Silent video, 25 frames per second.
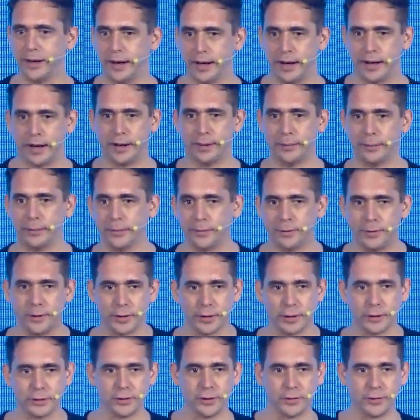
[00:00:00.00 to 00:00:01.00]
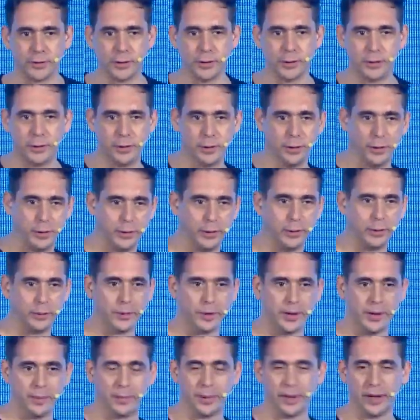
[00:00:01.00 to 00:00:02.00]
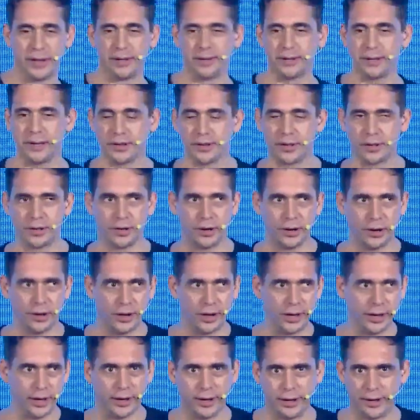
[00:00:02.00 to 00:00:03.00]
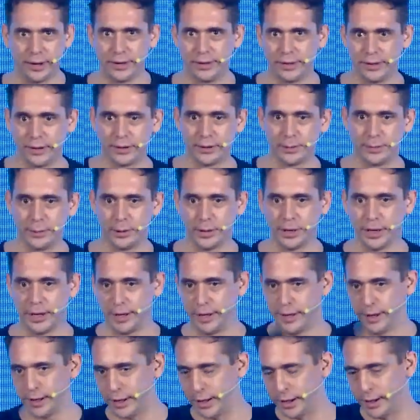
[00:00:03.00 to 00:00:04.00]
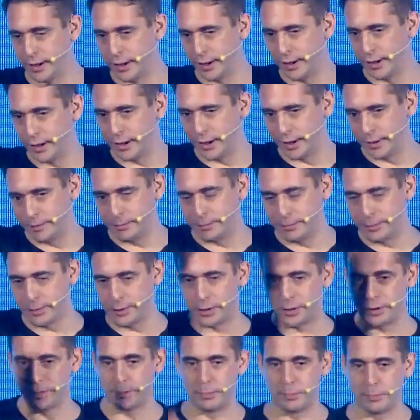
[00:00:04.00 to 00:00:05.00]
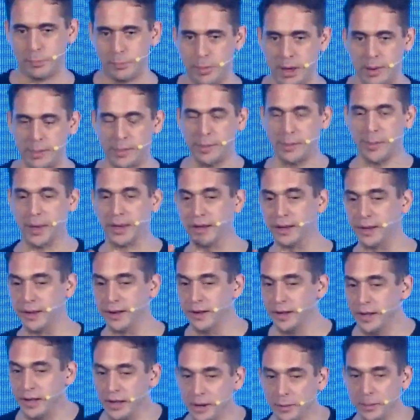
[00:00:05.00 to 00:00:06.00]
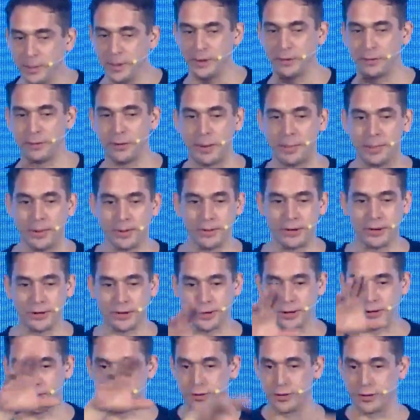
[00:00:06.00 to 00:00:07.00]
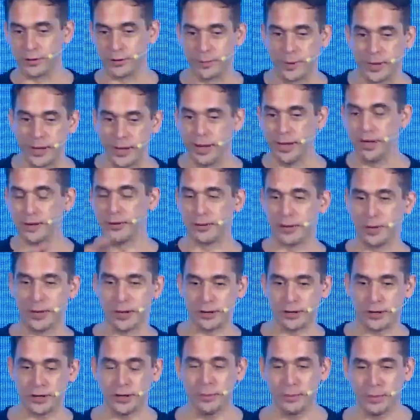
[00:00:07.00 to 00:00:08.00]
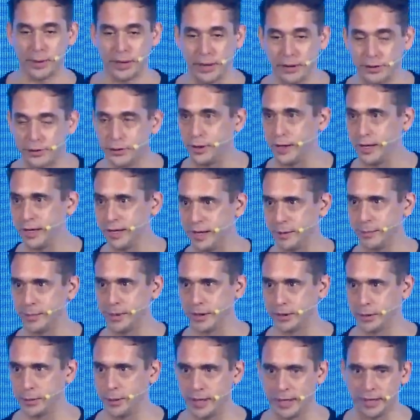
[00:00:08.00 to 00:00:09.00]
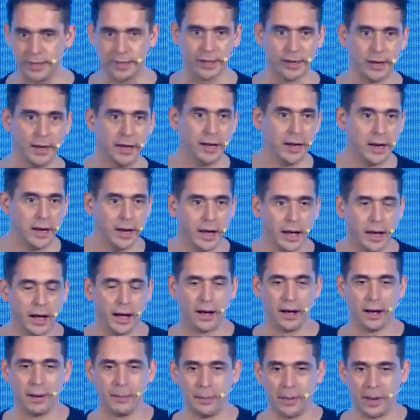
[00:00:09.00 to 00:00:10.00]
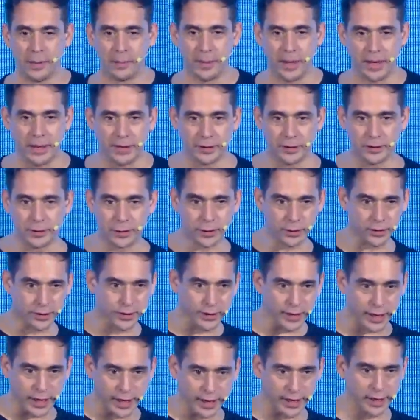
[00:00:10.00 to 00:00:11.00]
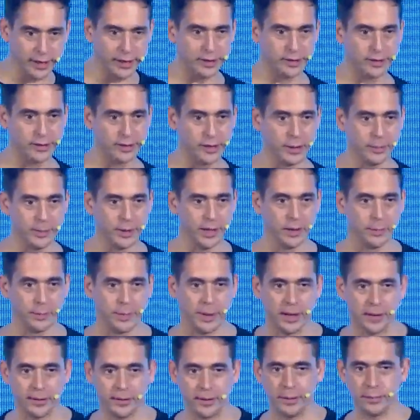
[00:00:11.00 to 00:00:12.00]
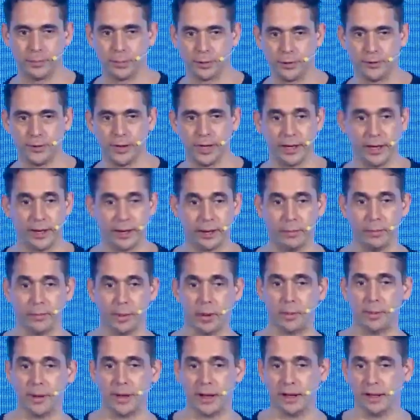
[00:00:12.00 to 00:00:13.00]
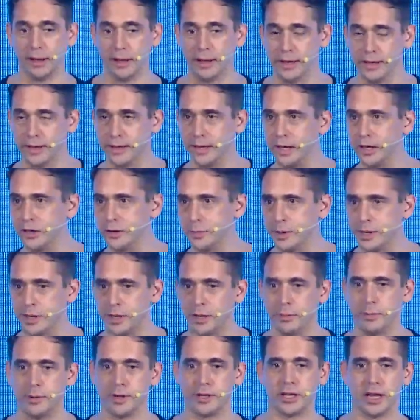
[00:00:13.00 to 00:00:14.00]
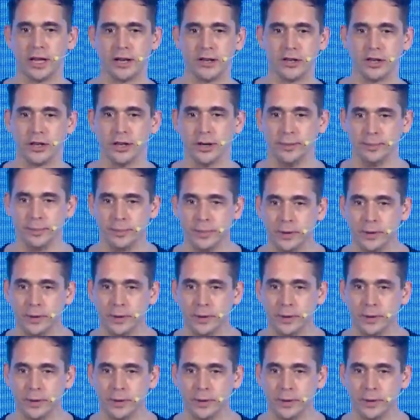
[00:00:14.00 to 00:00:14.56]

For those of you who were in my session earlier this morning, I'm going to maybe make a little bit of repetition of just my introduction, but I'll try to keep it quick. My main talk today is going to be about improving mobile engagement and retention.